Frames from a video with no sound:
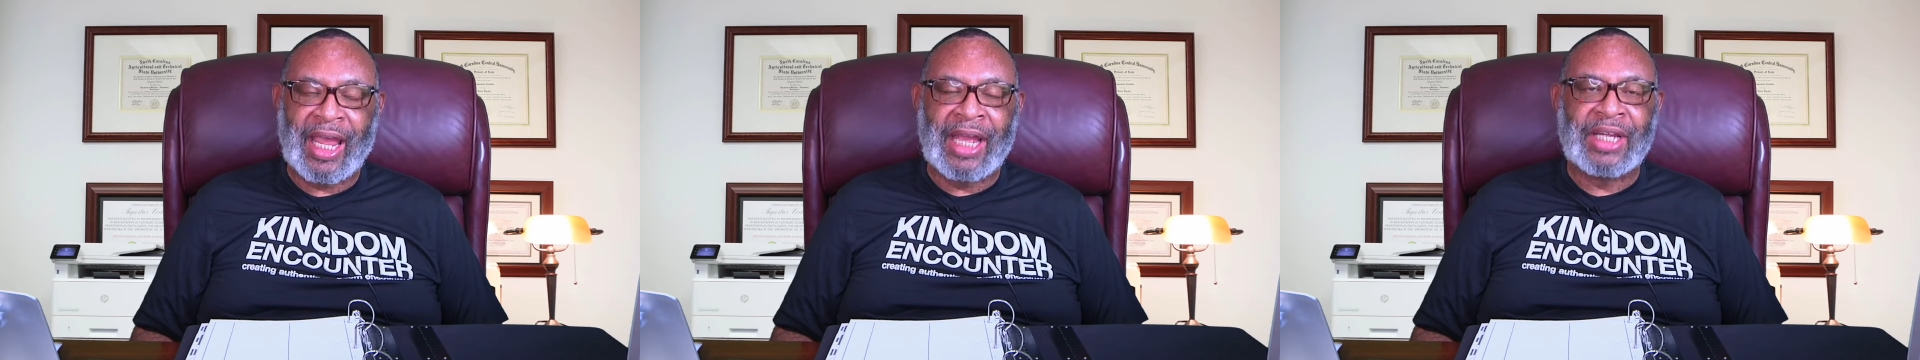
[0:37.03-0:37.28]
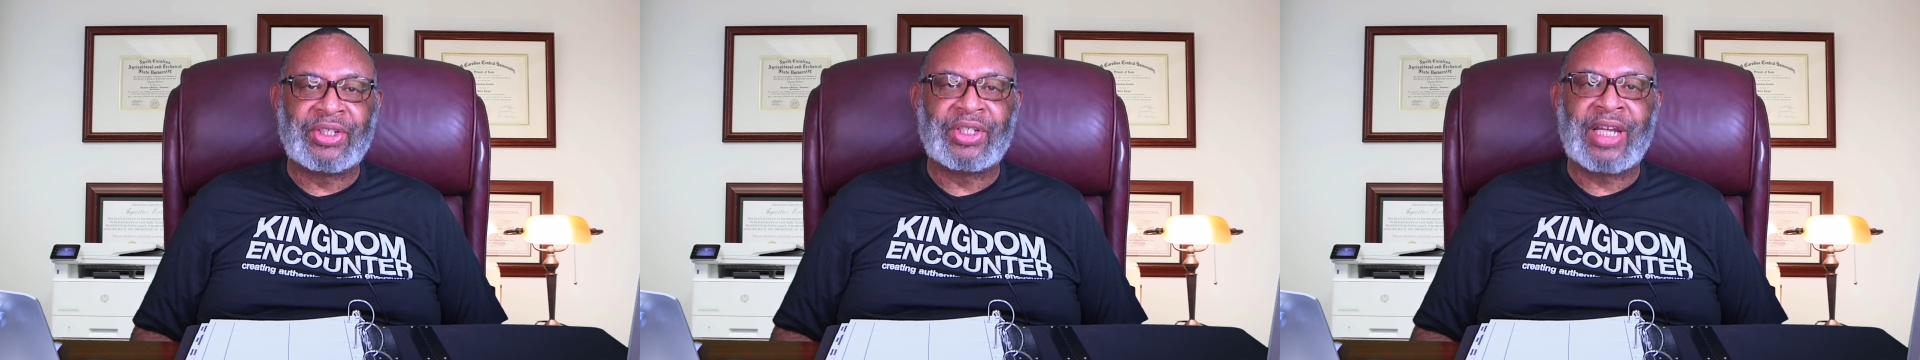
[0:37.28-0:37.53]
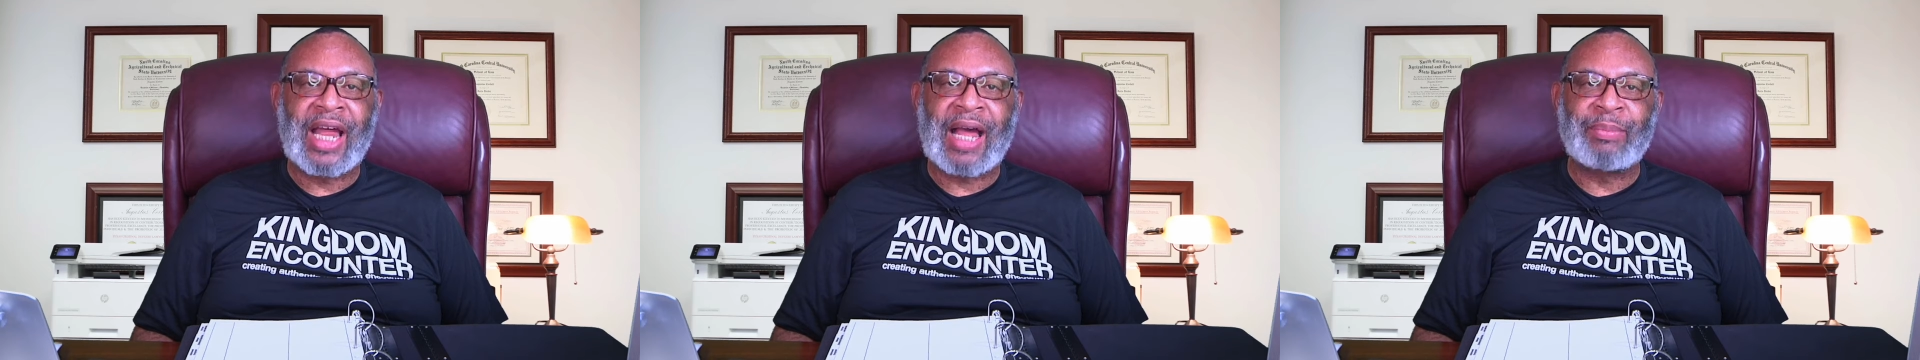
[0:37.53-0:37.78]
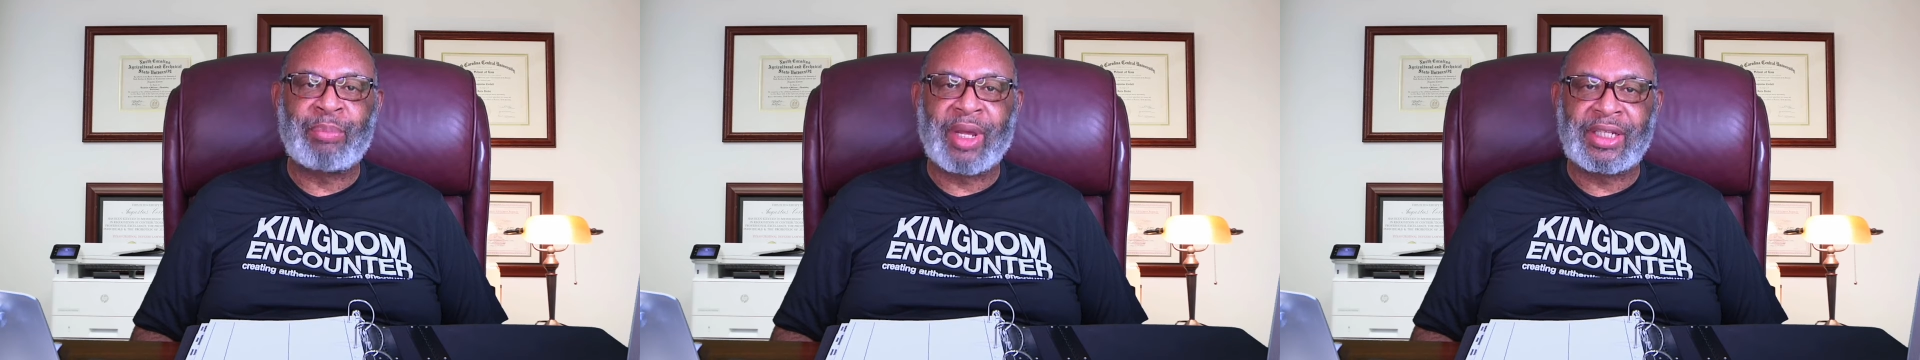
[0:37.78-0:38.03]
and it's
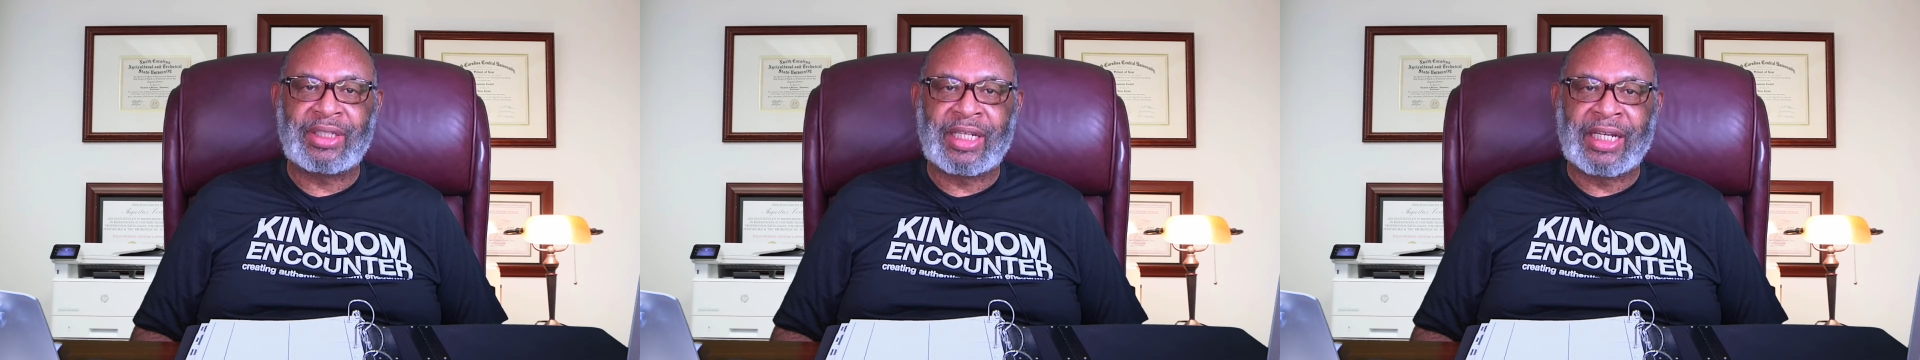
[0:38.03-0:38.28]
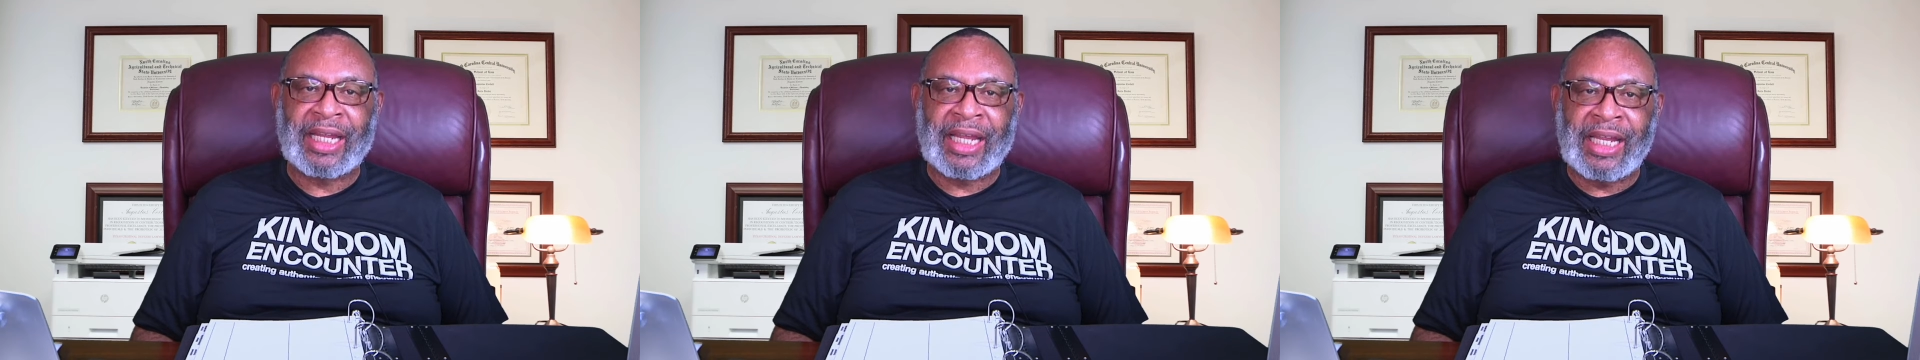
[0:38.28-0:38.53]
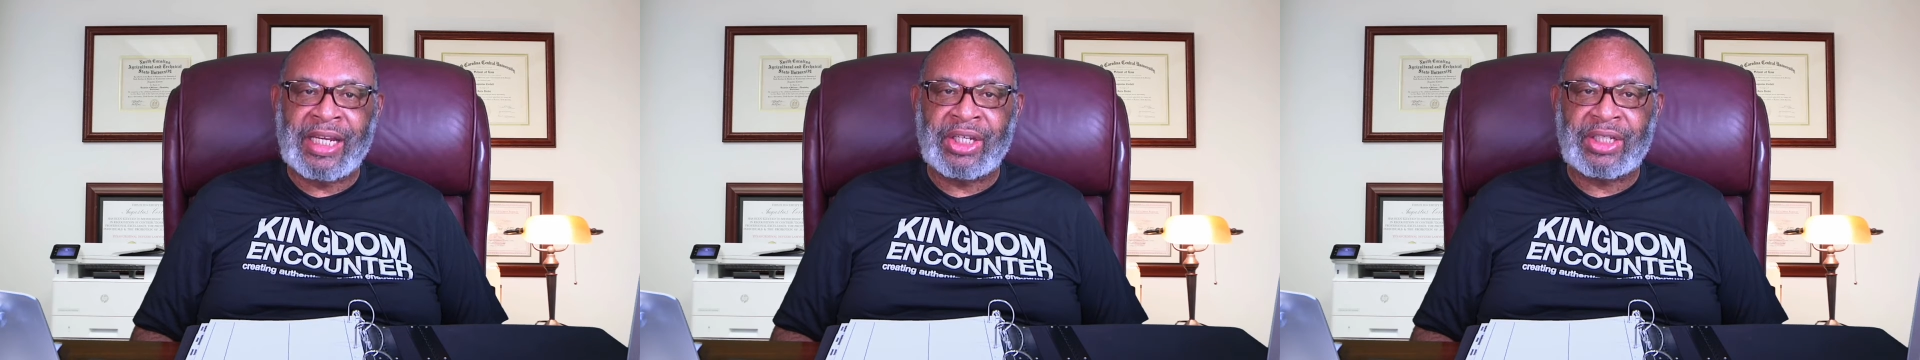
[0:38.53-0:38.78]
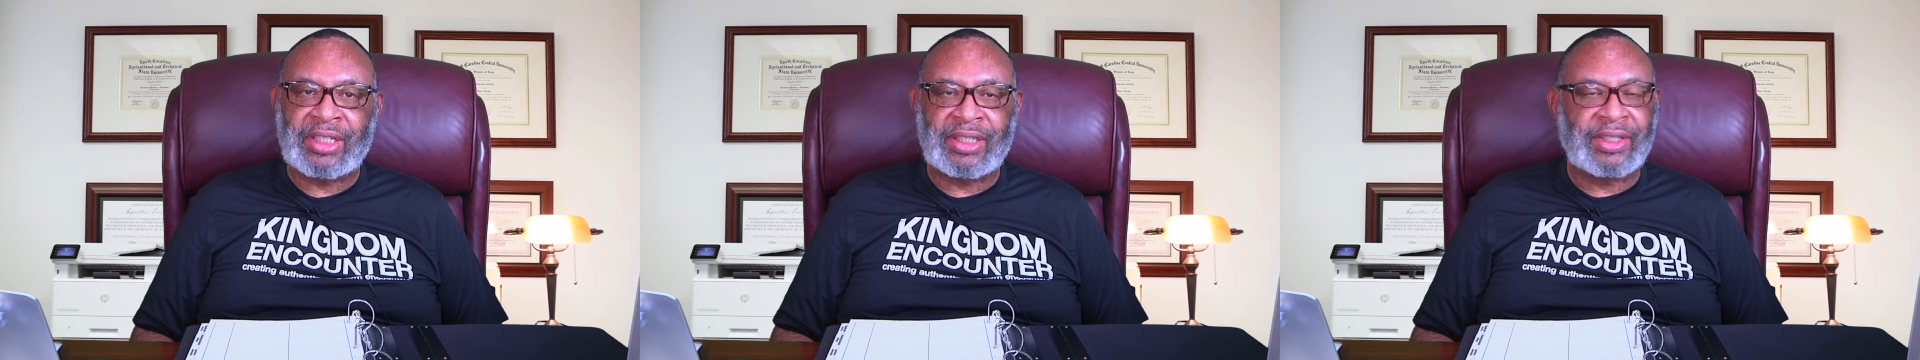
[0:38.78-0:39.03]
not based in
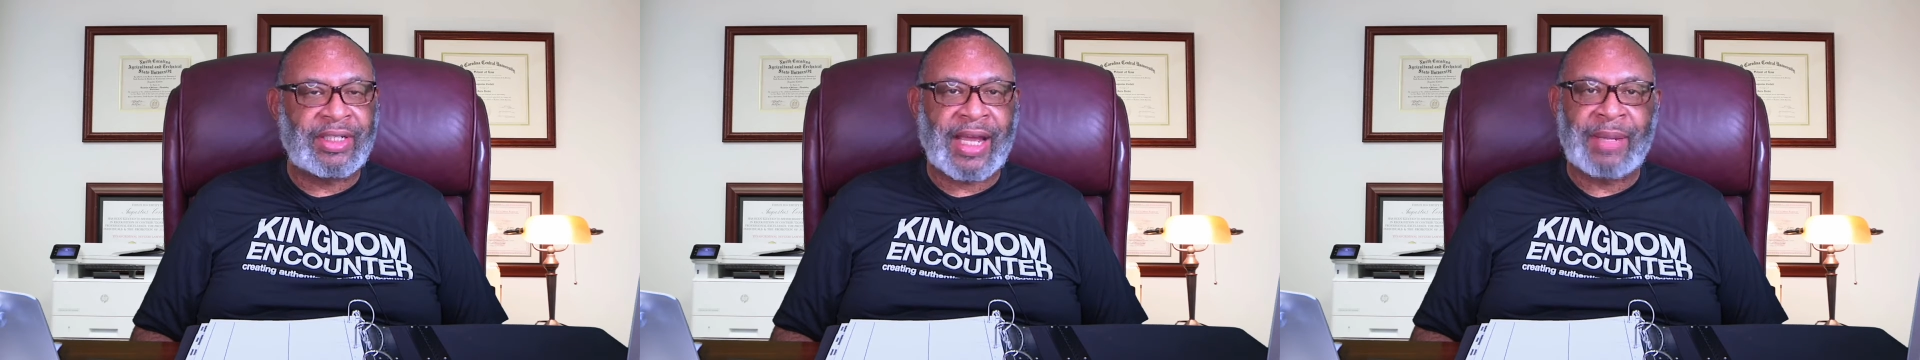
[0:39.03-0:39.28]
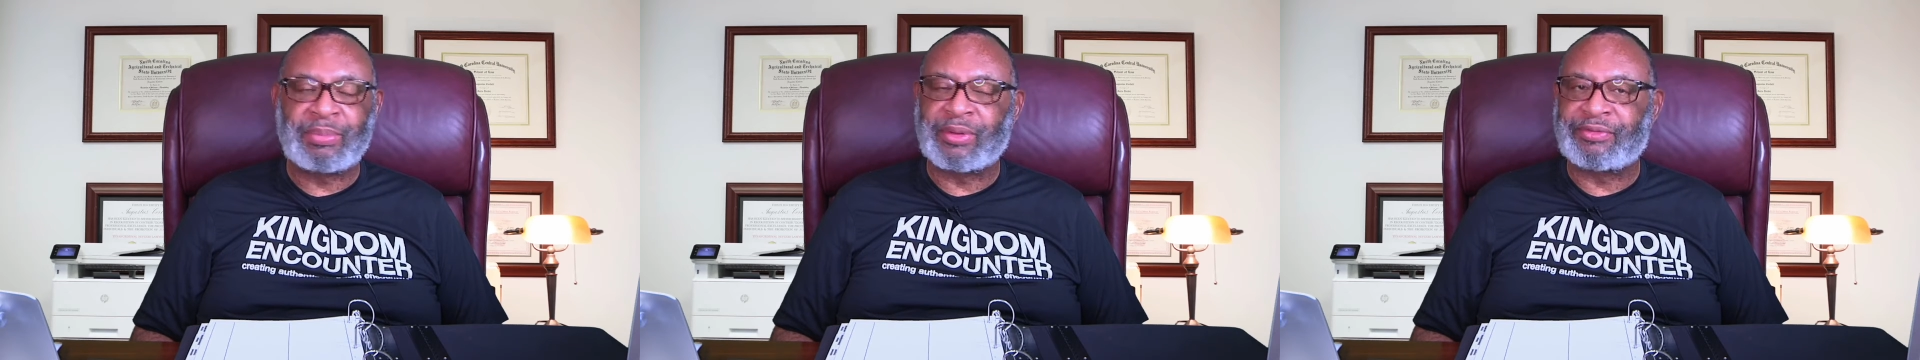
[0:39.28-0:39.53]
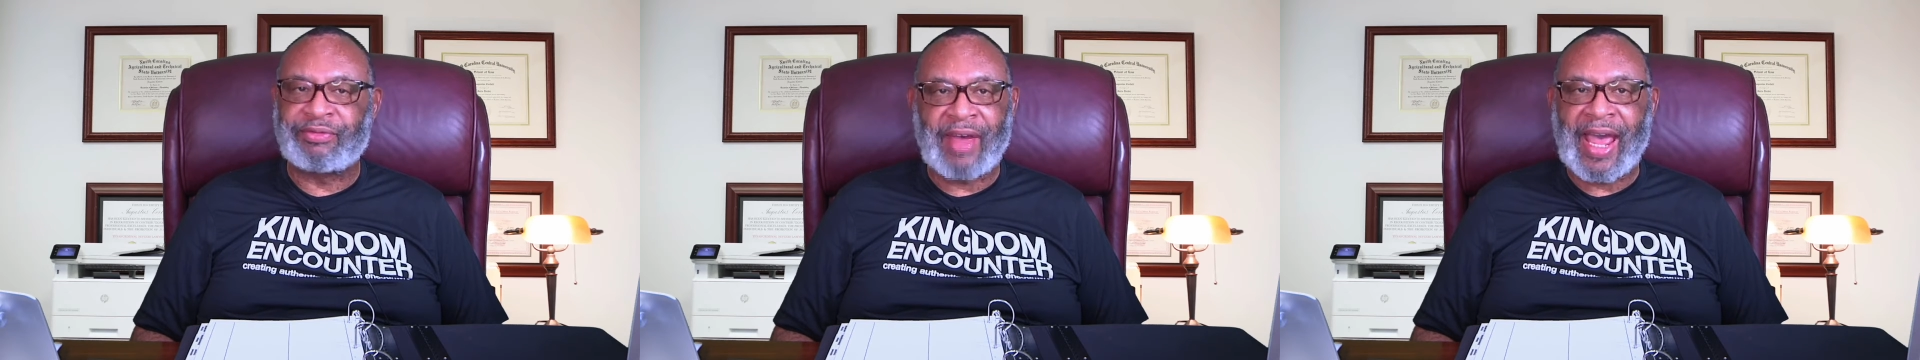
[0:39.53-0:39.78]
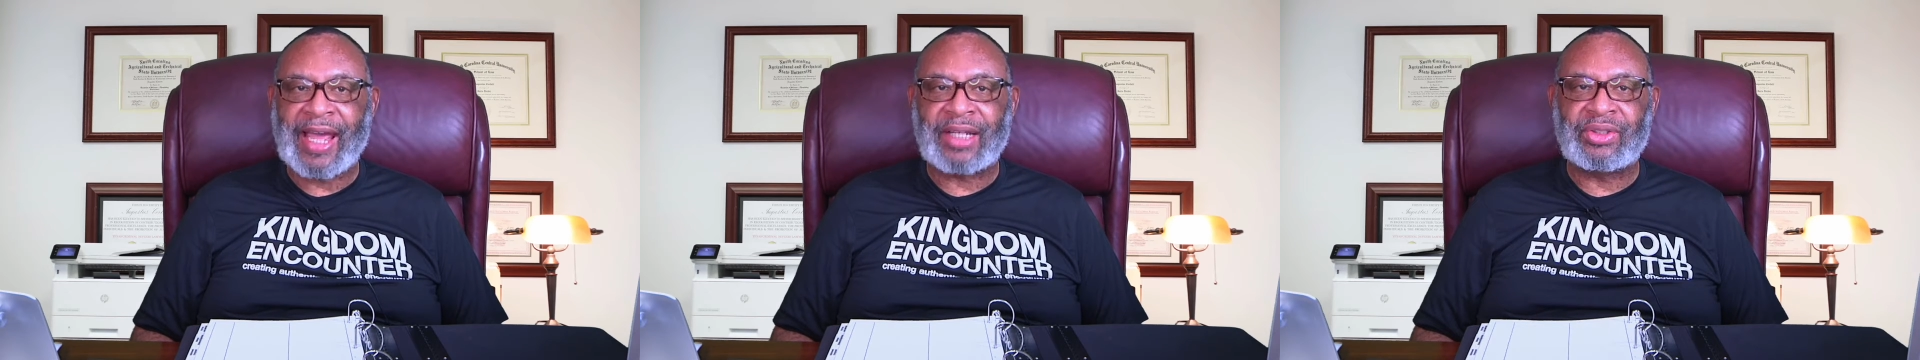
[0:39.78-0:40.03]
any type of
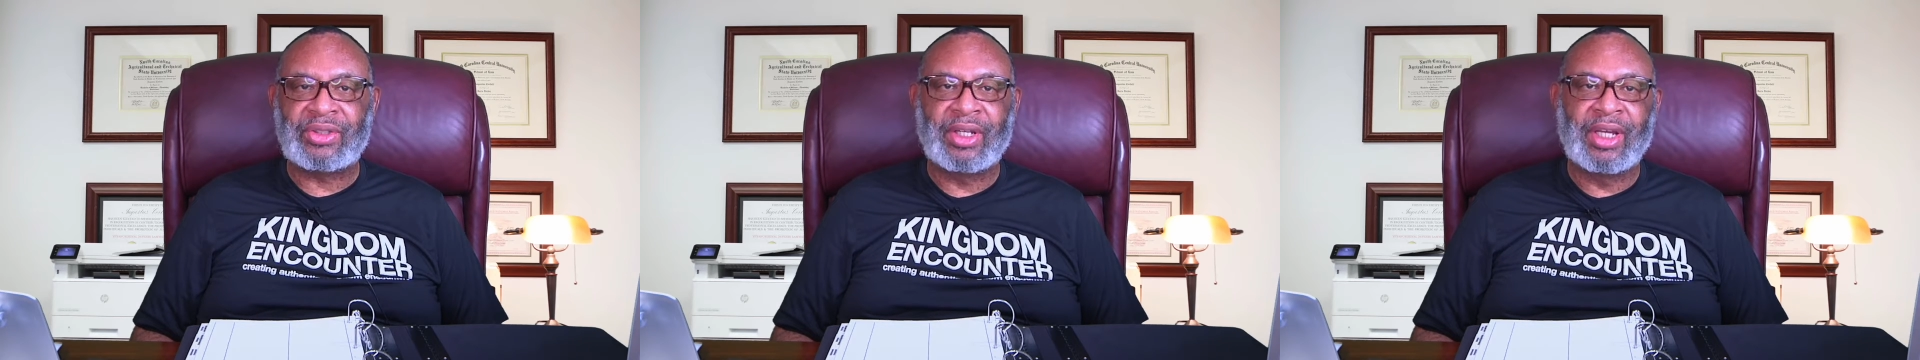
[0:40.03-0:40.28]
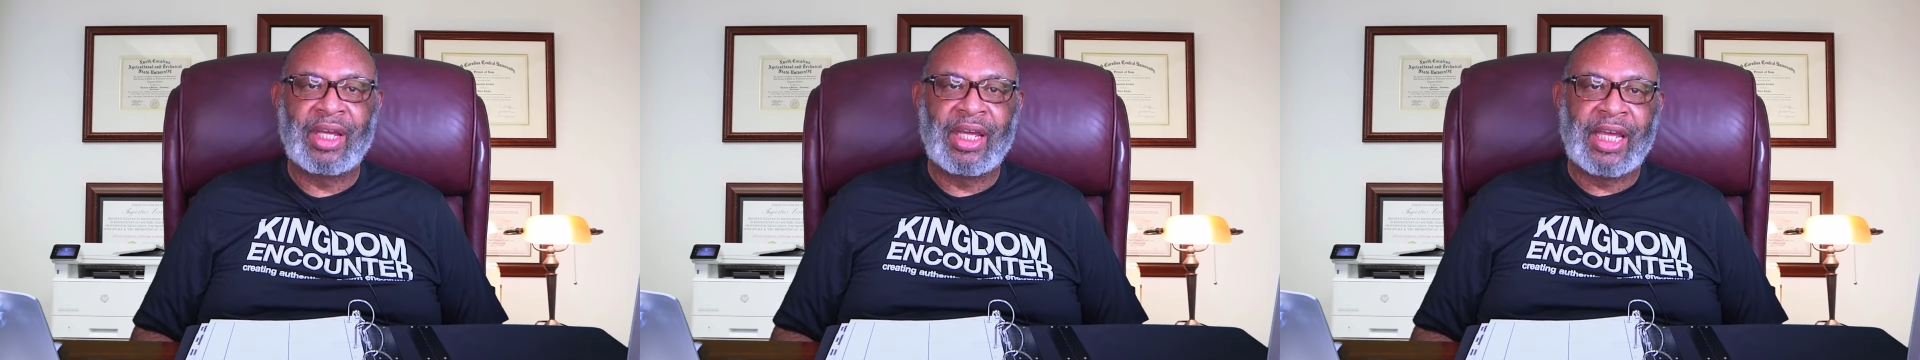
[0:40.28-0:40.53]
facts,